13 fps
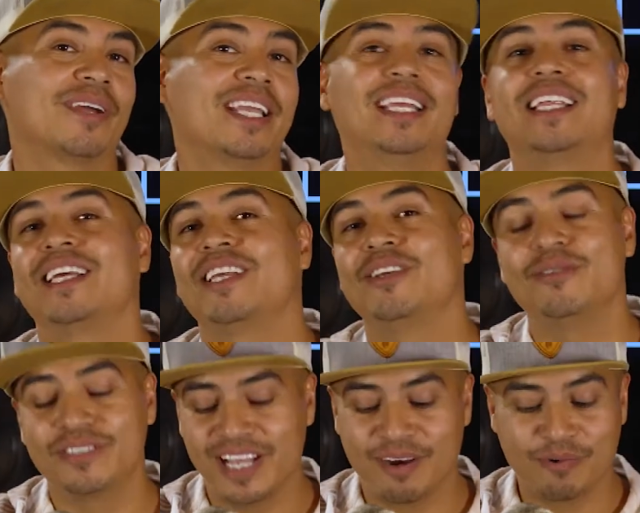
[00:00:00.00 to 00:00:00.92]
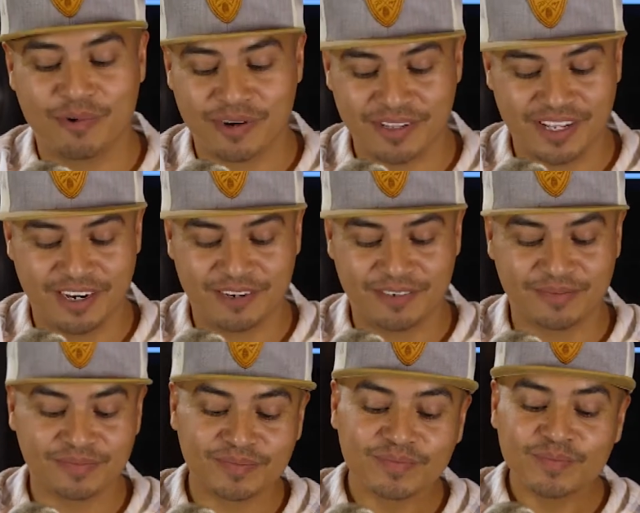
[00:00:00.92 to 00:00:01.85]
He didn't use that word there.
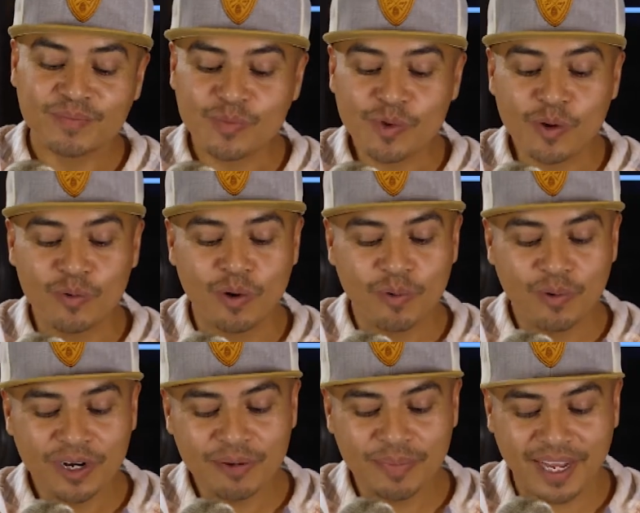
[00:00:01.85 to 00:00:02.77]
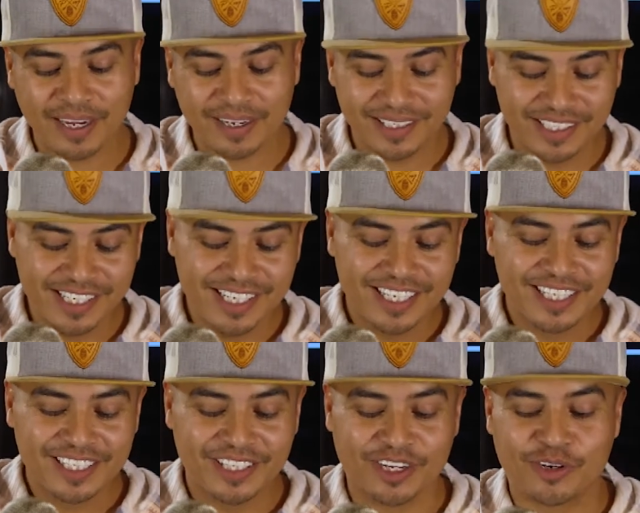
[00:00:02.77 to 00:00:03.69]
Well, what about
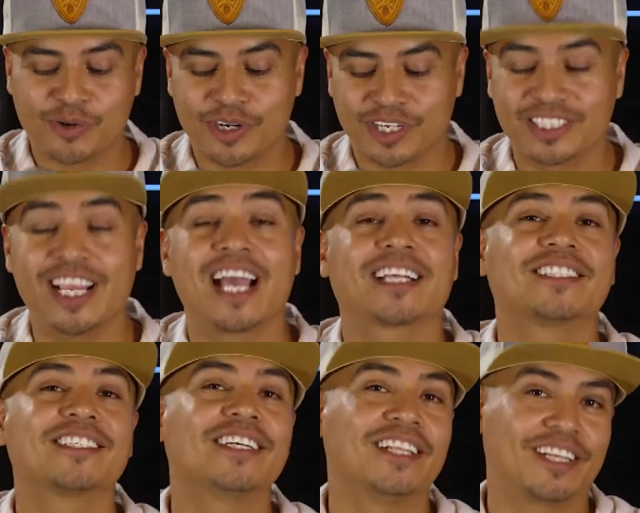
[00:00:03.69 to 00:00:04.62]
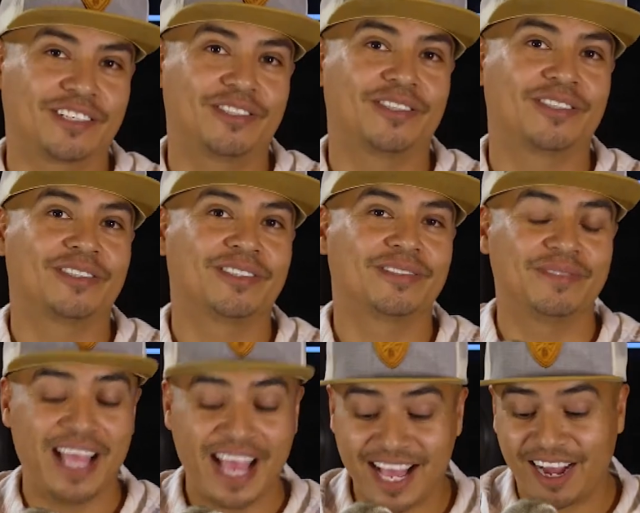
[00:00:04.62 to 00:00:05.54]
the crook tax collector?
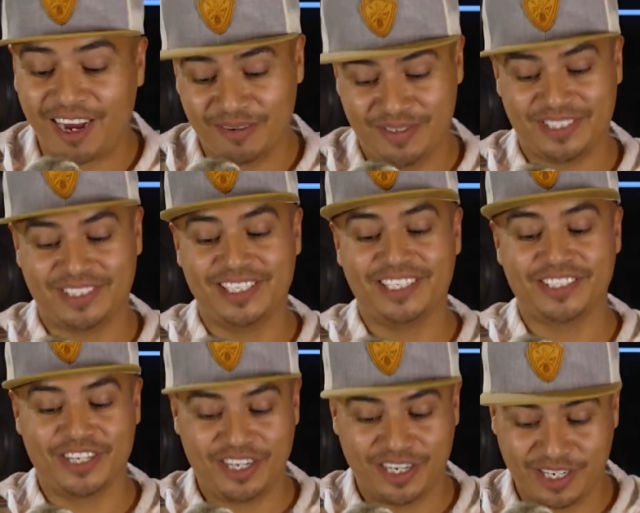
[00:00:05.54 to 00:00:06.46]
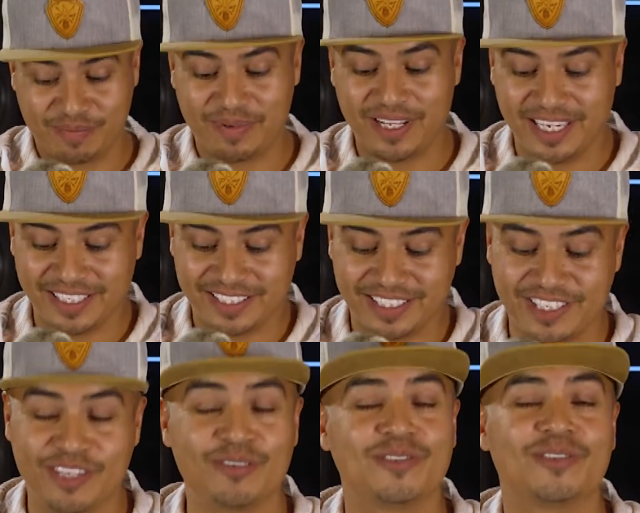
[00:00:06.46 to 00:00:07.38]
That obviously is a good place to
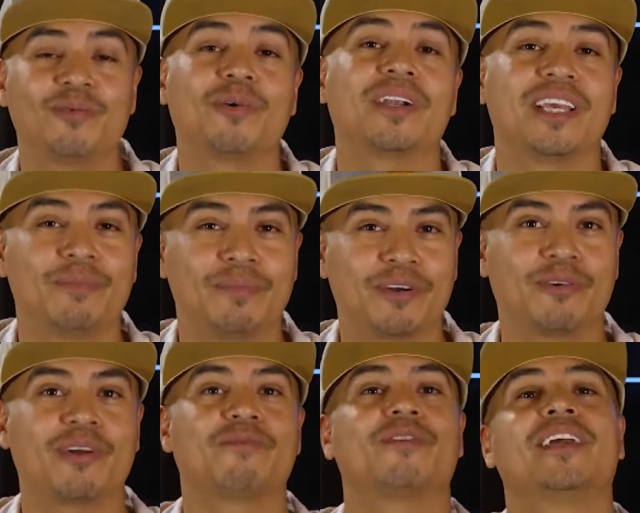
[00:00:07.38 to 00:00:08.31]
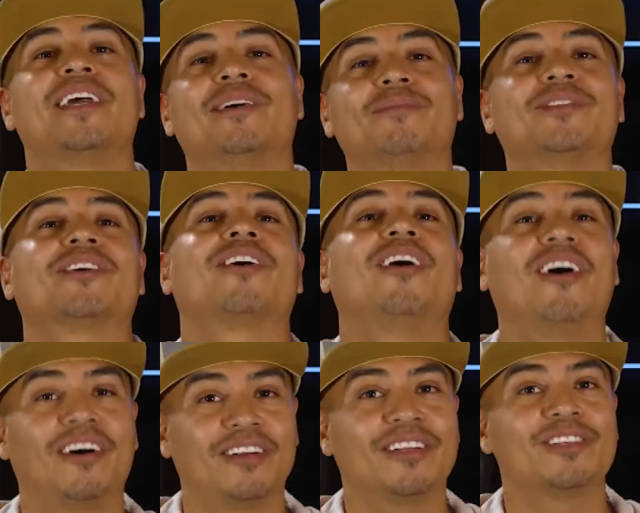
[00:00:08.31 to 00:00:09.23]
use the word hypocrite for him to
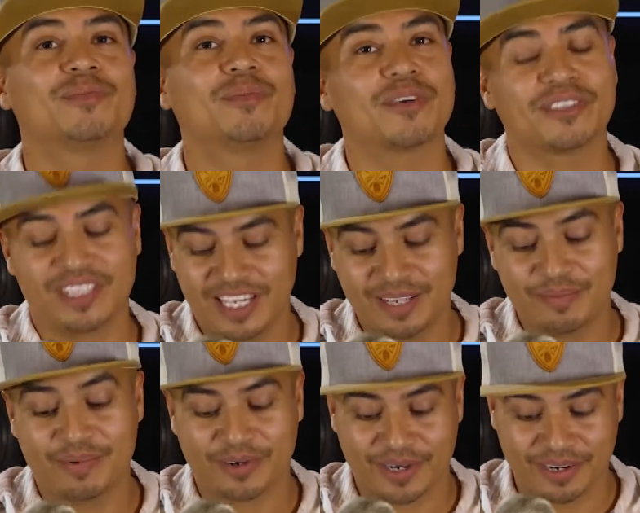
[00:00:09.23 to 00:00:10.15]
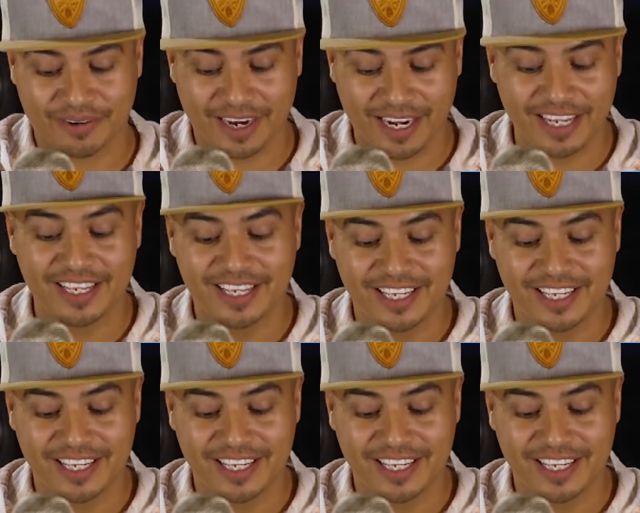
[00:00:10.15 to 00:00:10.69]
call this person a hypocrite, right?